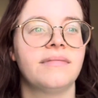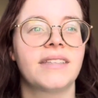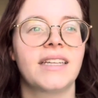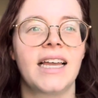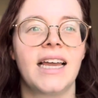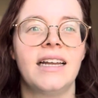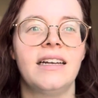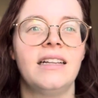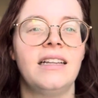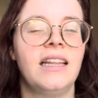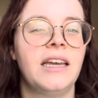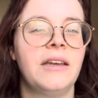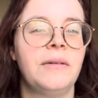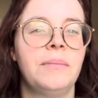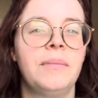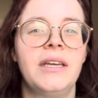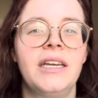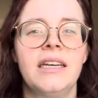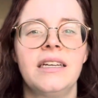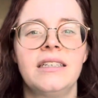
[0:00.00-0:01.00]
kind of like
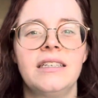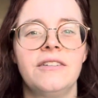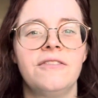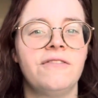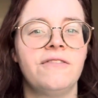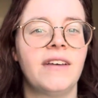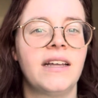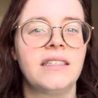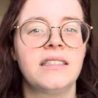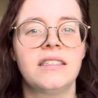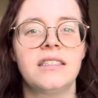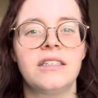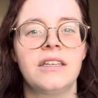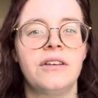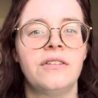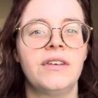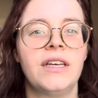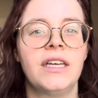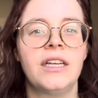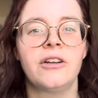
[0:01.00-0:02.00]
being a
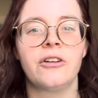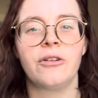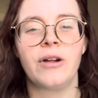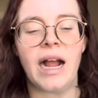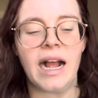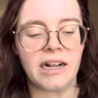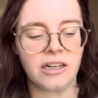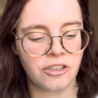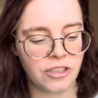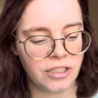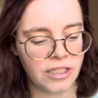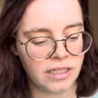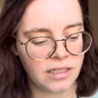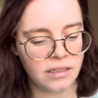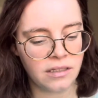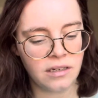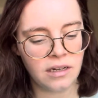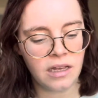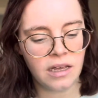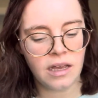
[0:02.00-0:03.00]
defensive
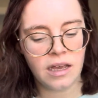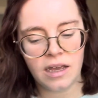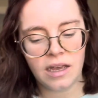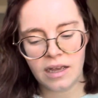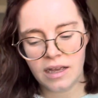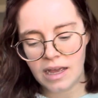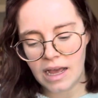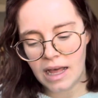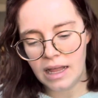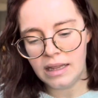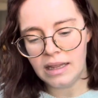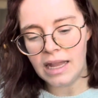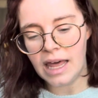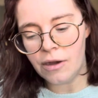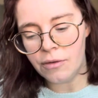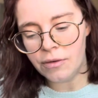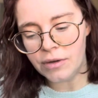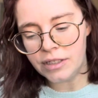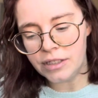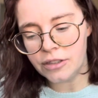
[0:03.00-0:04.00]
interaction,
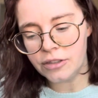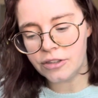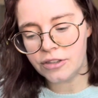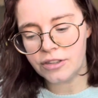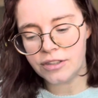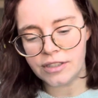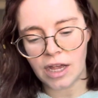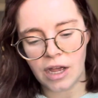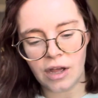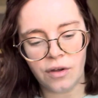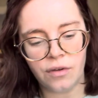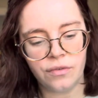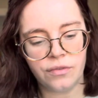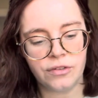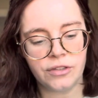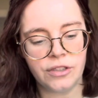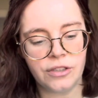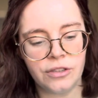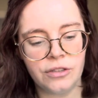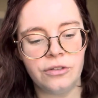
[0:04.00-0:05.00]
allowing yourself
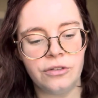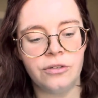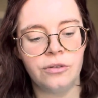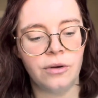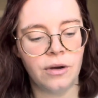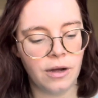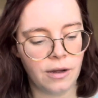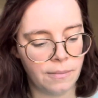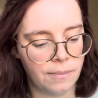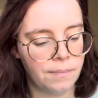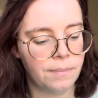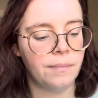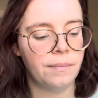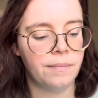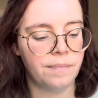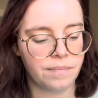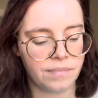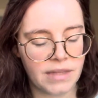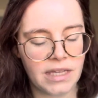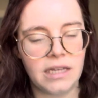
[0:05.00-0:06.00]
to
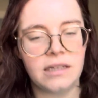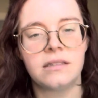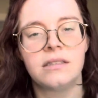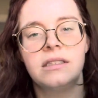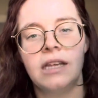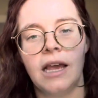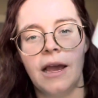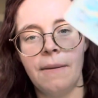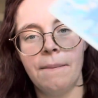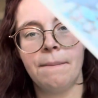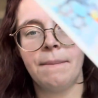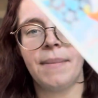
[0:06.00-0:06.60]
set